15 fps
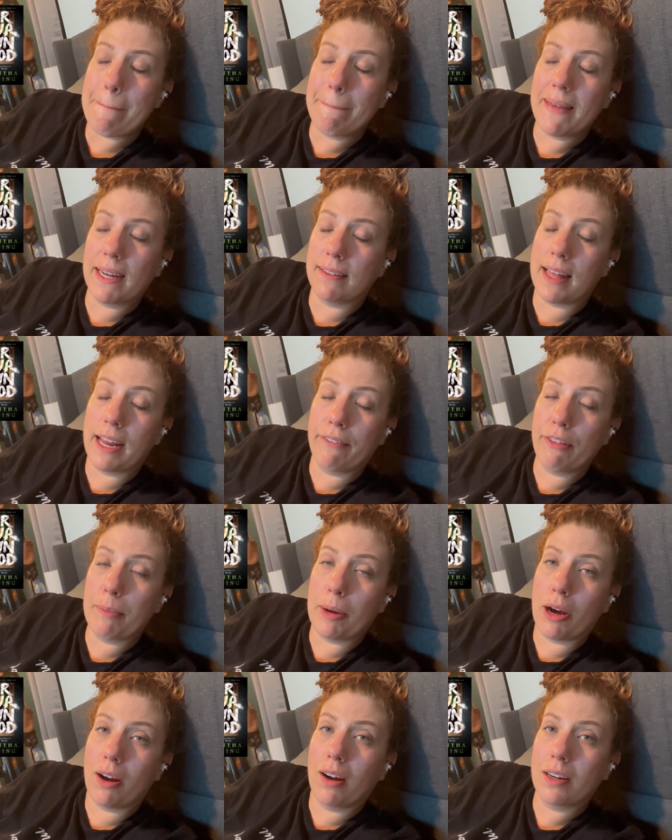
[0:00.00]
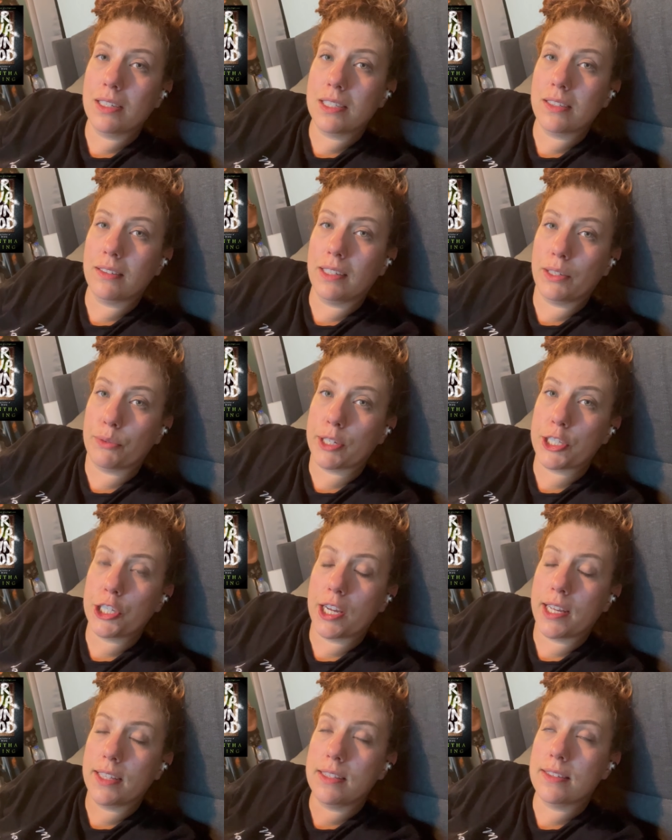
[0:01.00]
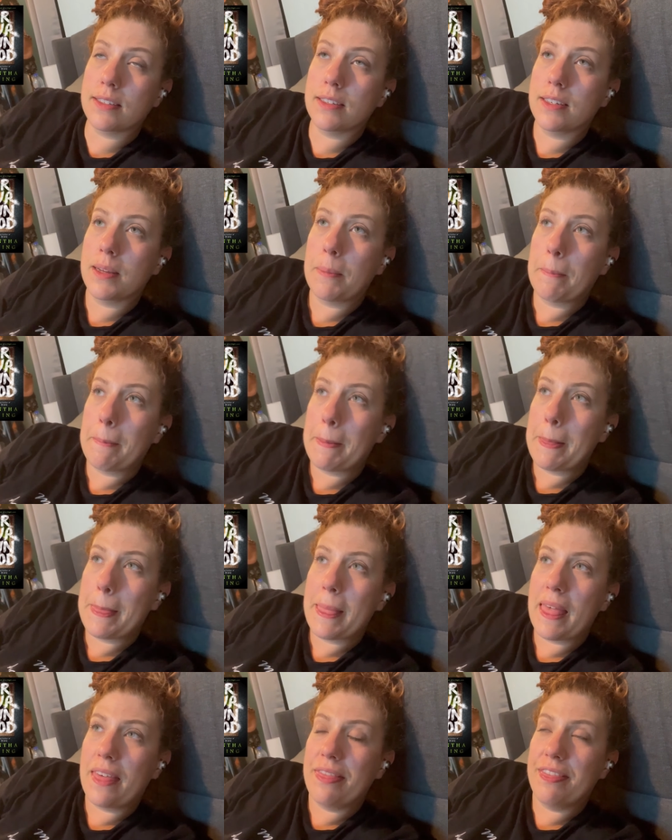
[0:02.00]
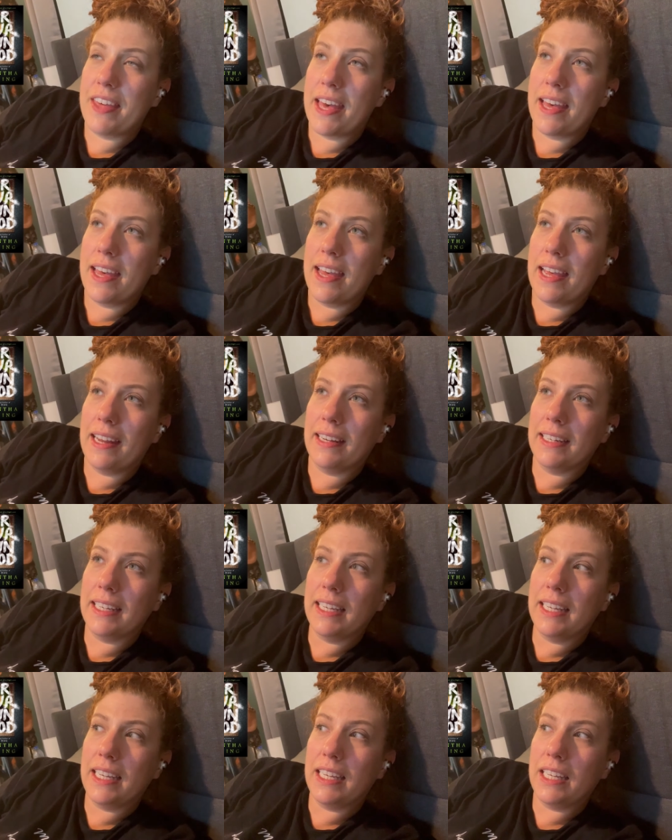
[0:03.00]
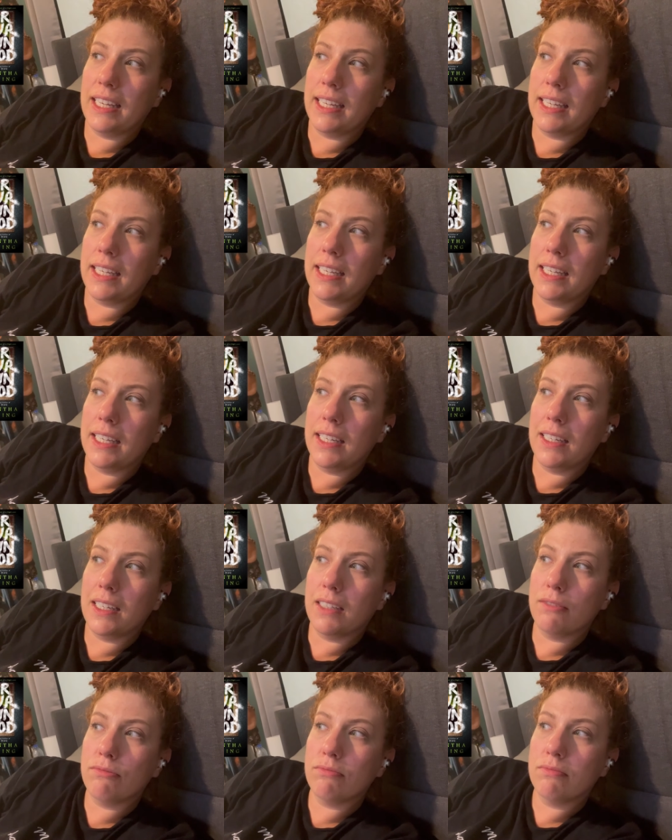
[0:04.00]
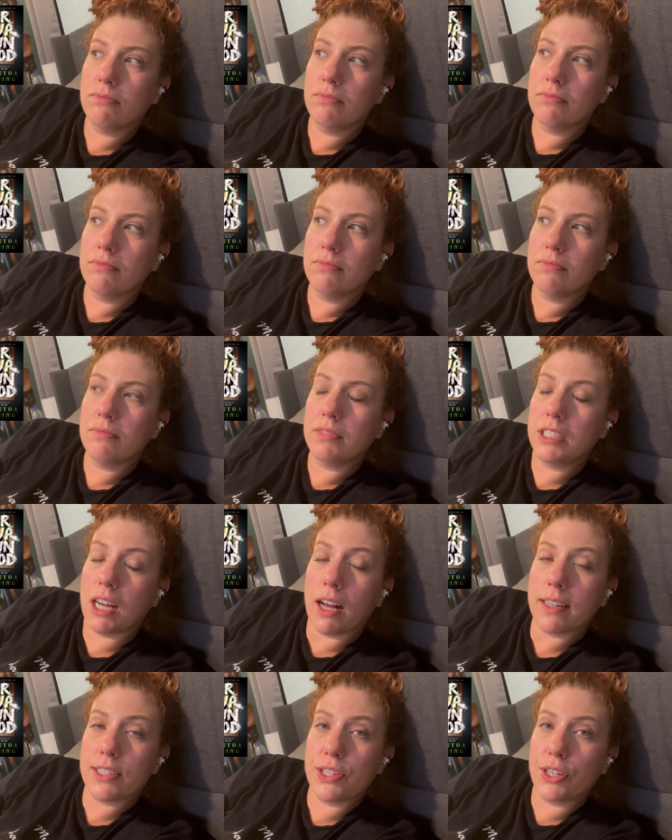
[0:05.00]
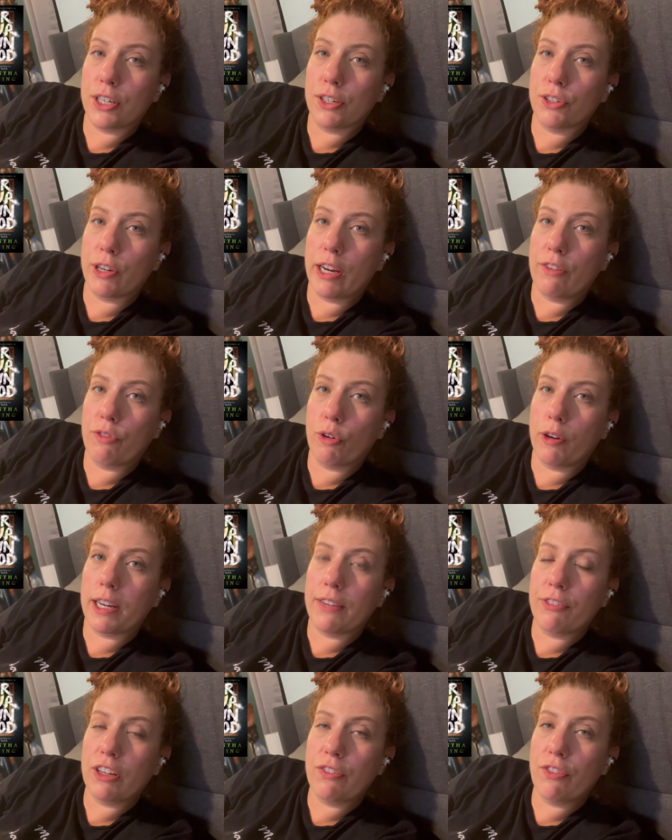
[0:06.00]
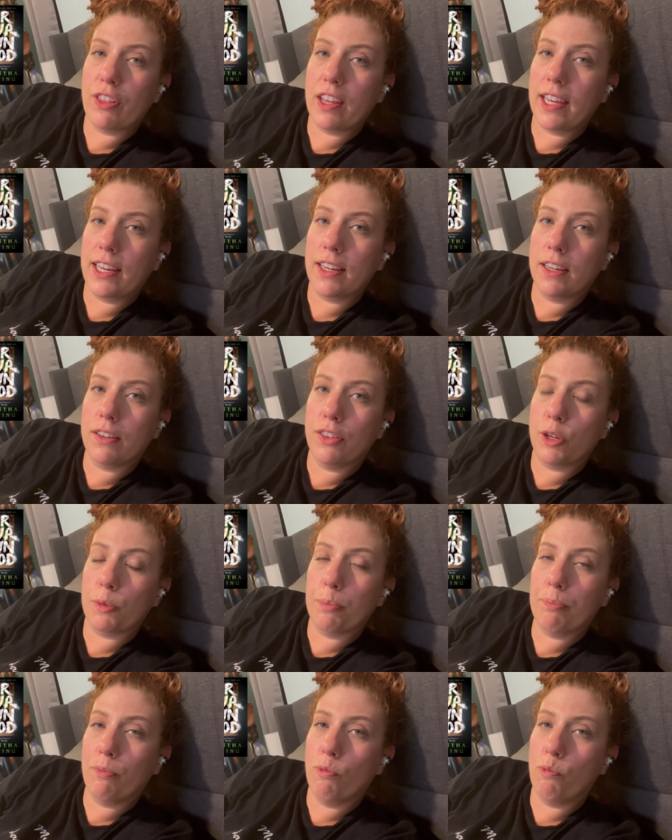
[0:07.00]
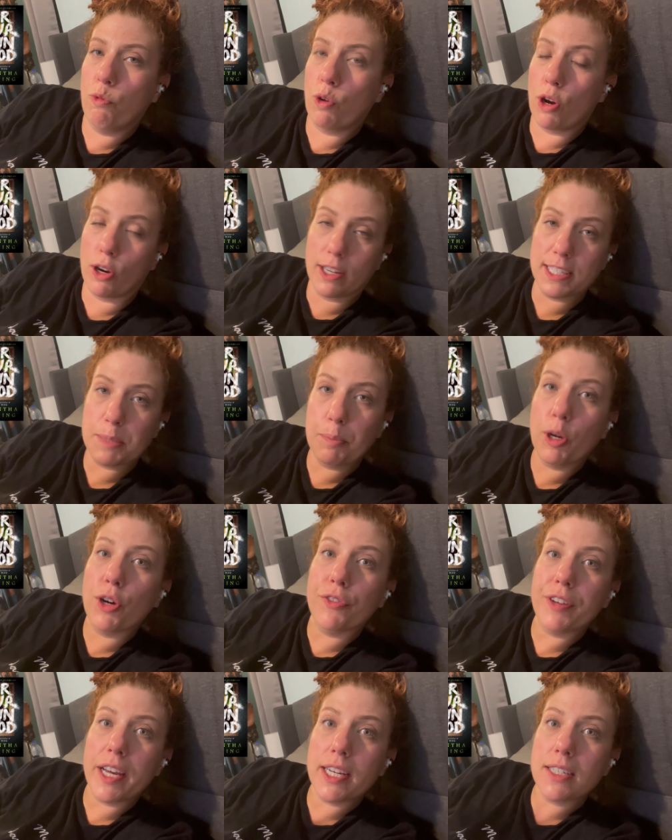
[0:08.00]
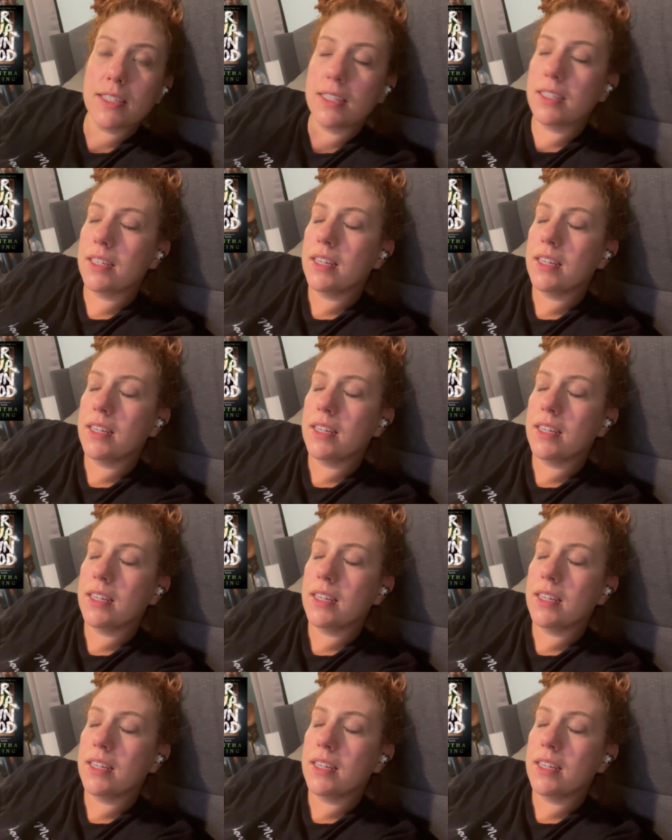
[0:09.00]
and a lot of them are because they're like rich kids, then he they their grade for it, even if they their work is perfect.